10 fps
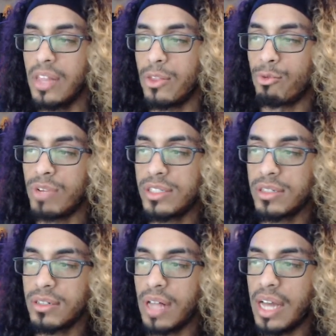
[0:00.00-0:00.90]
the
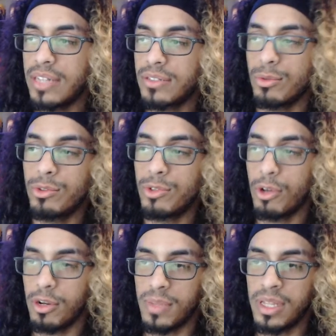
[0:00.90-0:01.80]
regional high school
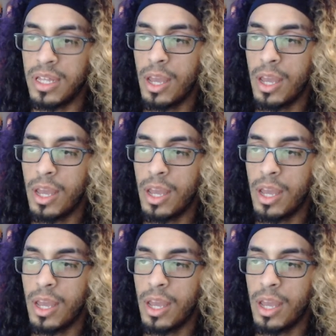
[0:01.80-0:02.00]
tournament.